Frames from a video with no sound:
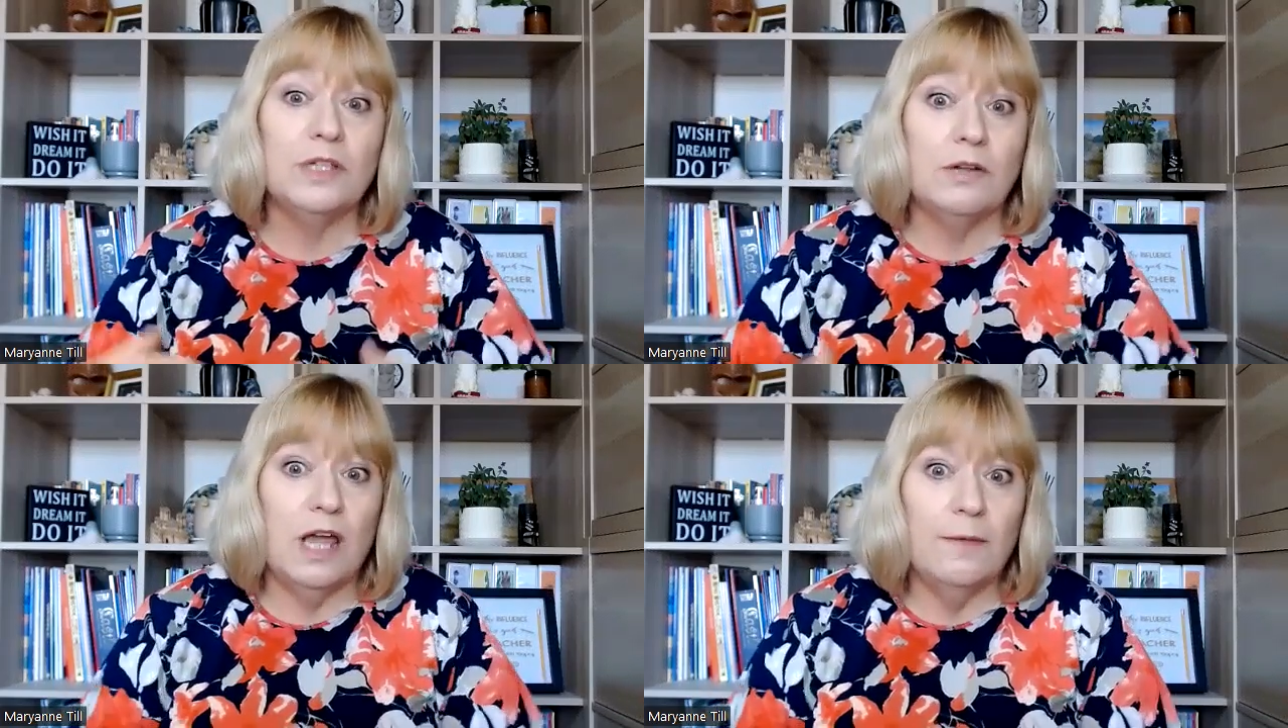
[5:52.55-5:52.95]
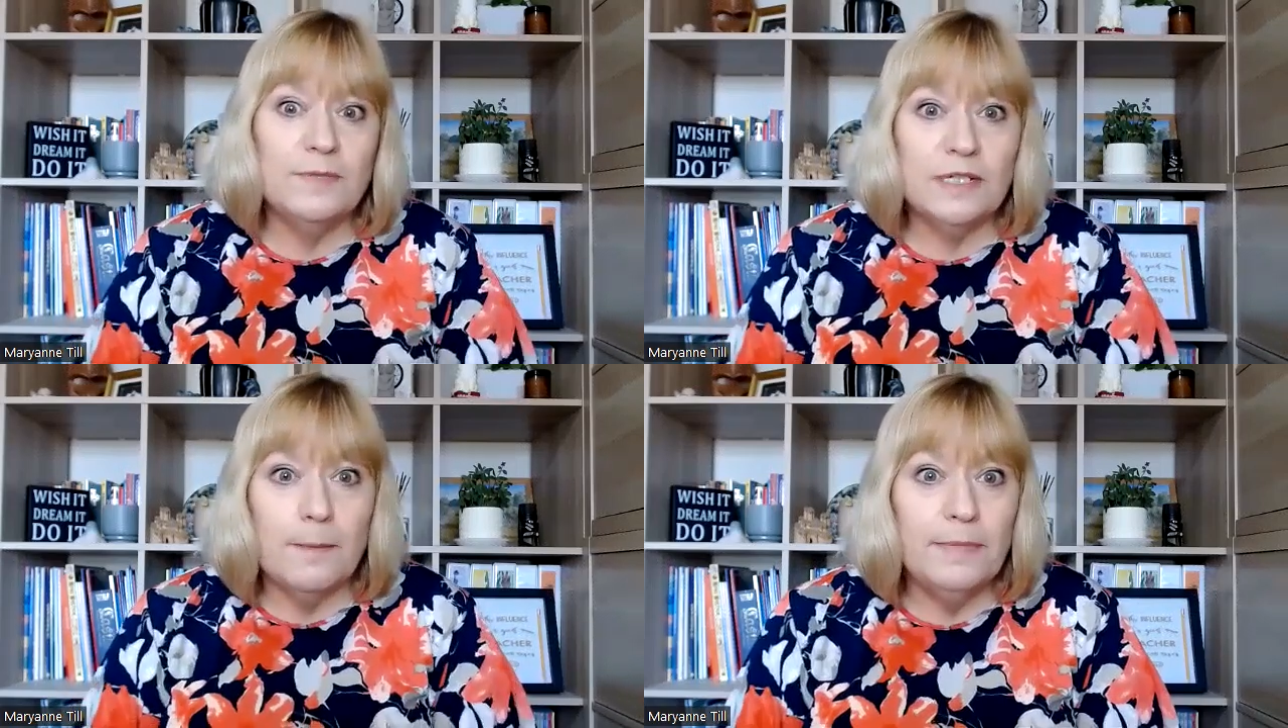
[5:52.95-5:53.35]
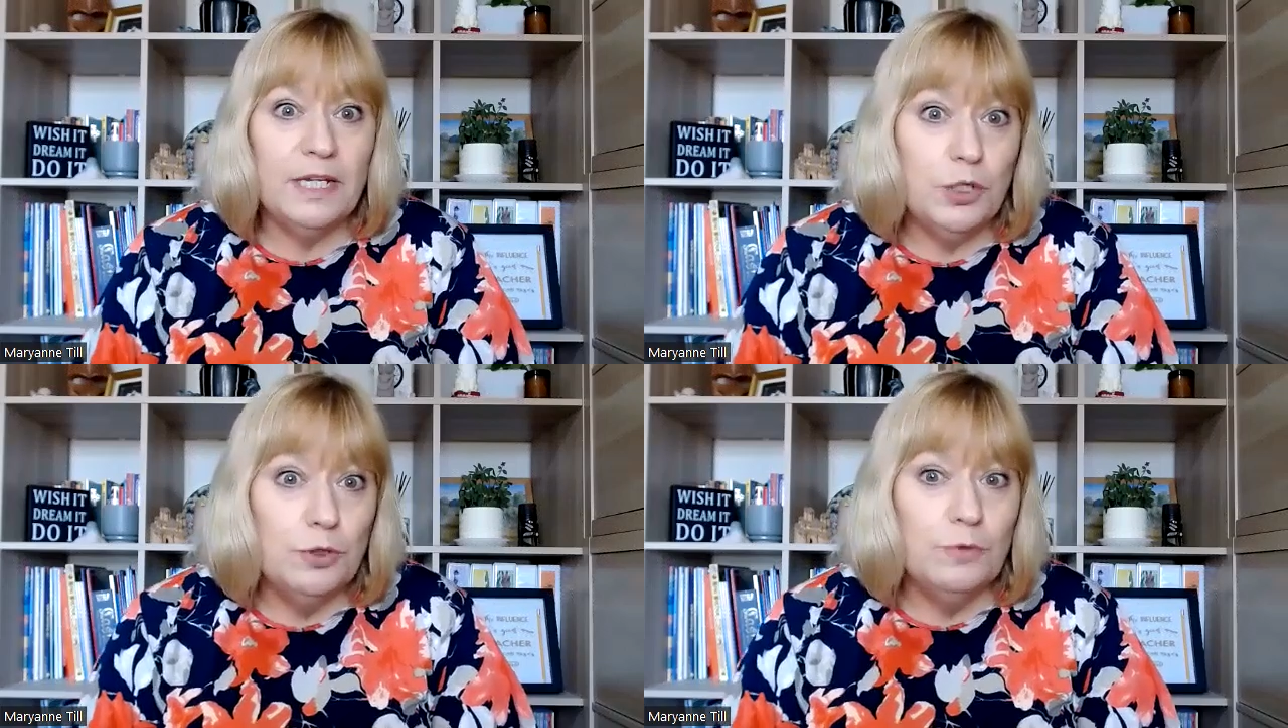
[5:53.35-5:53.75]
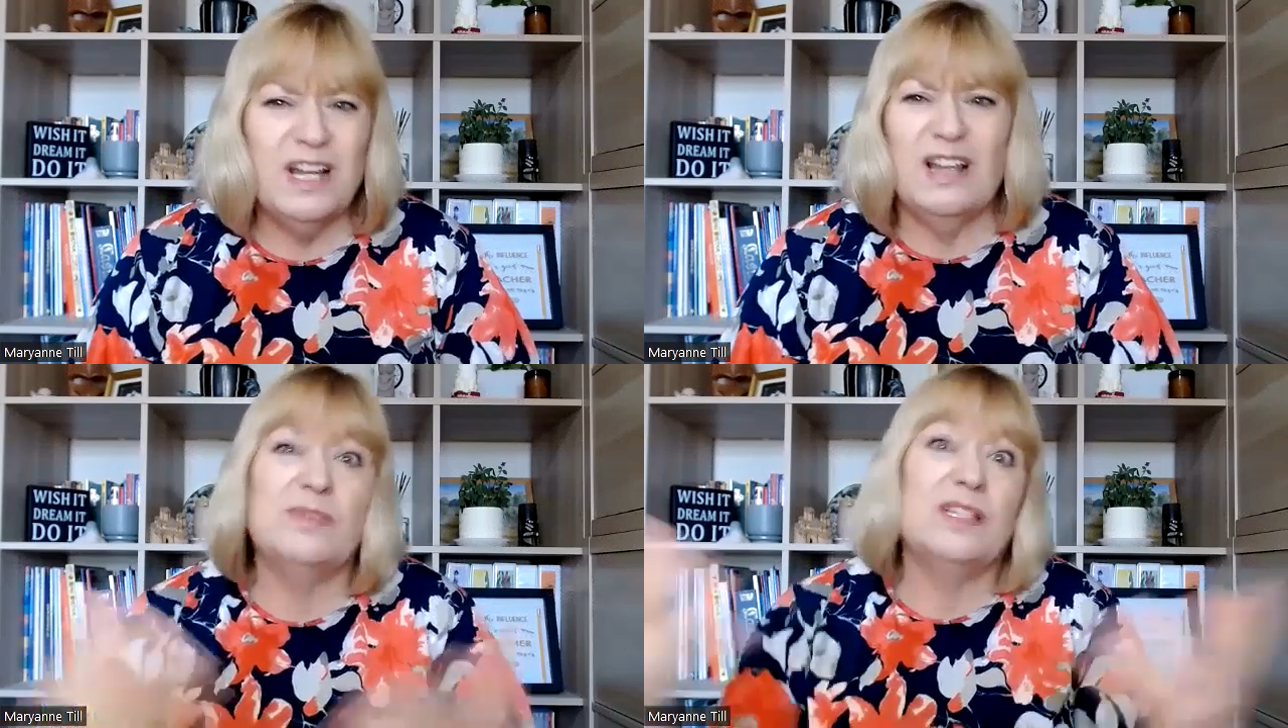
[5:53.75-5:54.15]
So it amps it up in you,
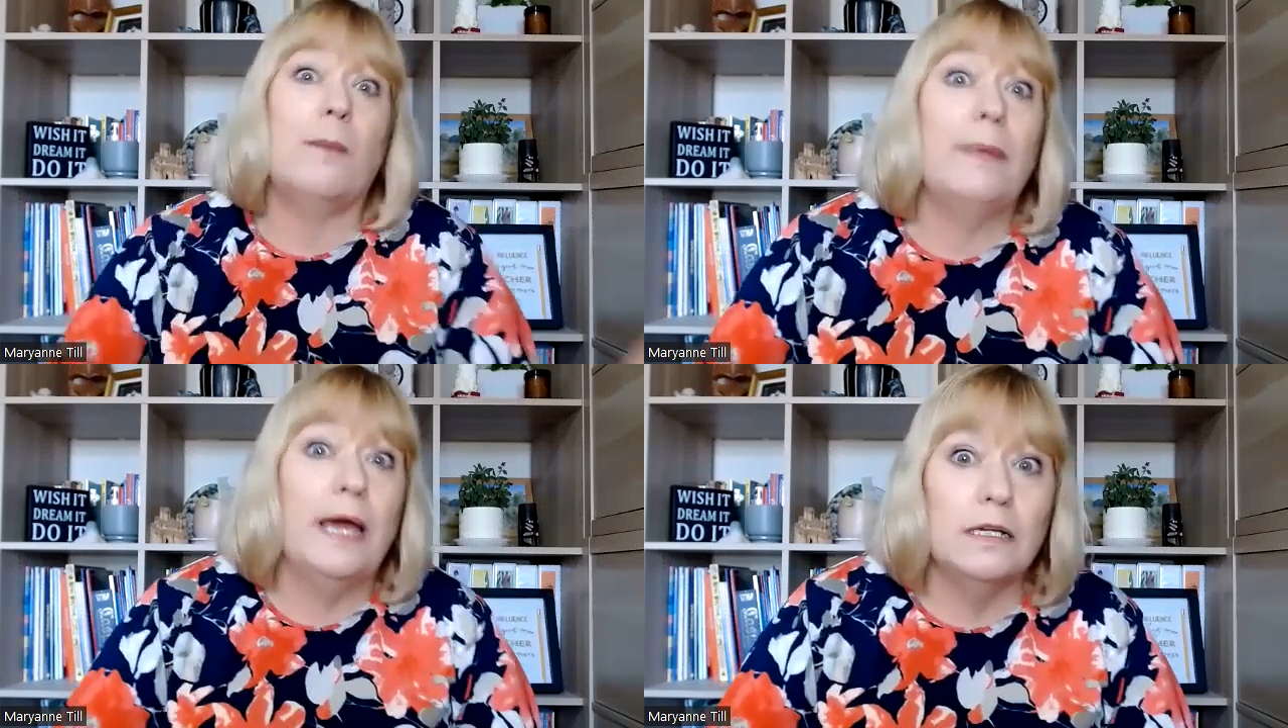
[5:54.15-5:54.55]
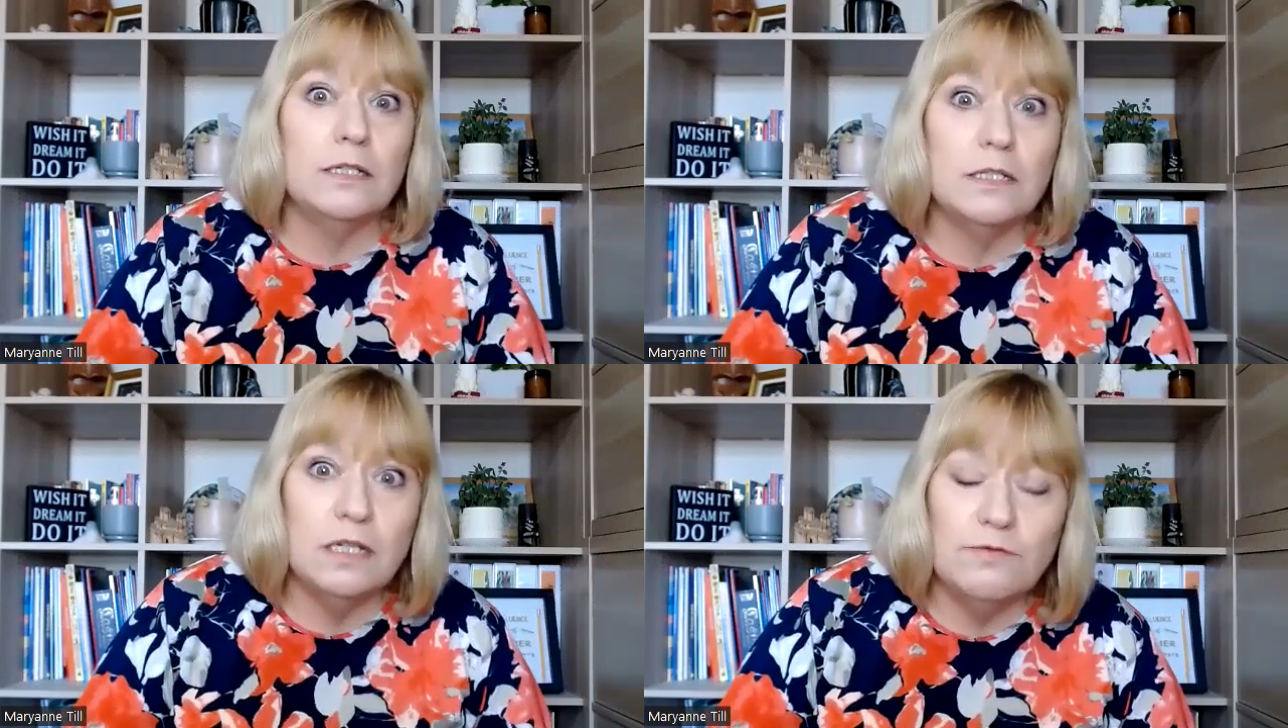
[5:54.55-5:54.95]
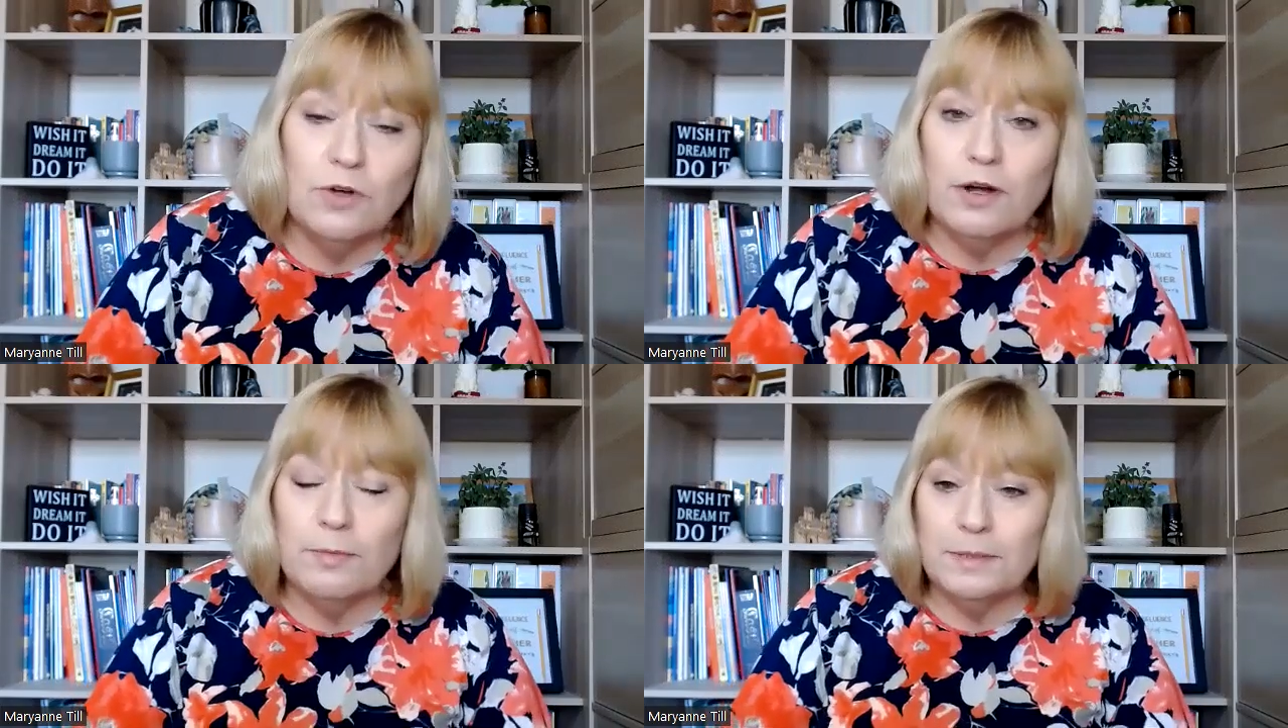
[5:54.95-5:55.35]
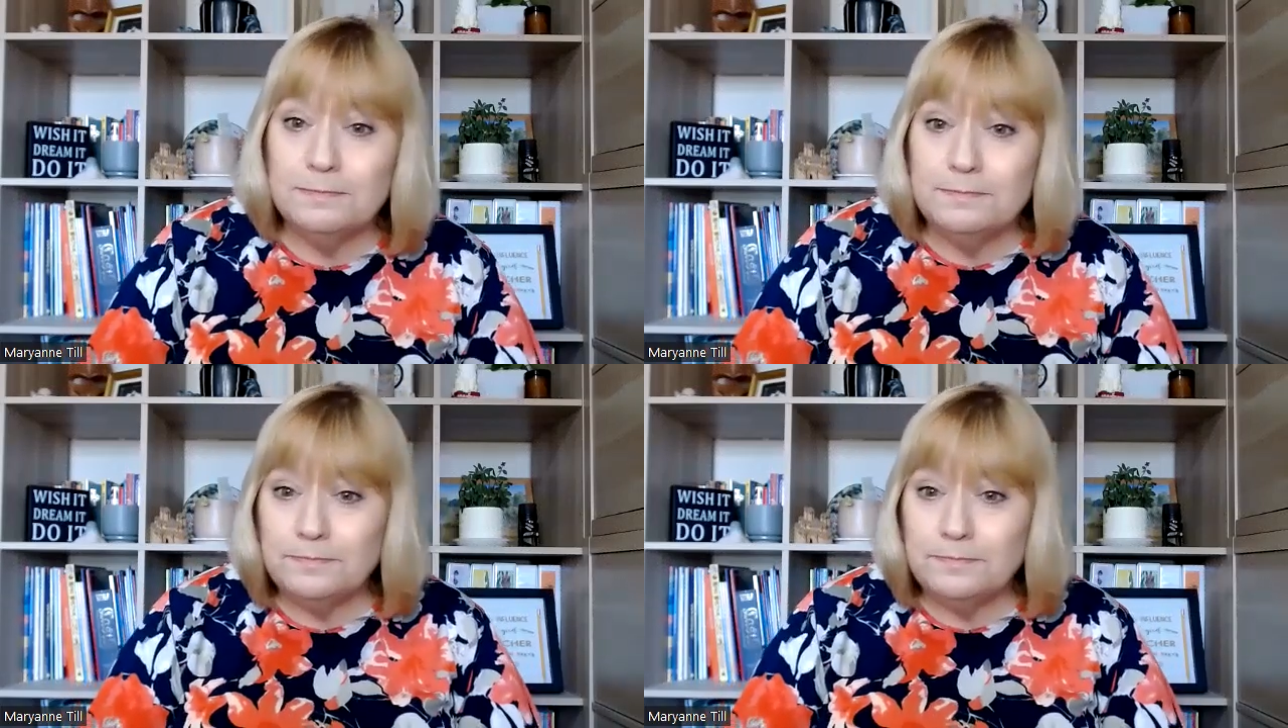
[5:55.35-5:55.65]
it amps it up out into the environment.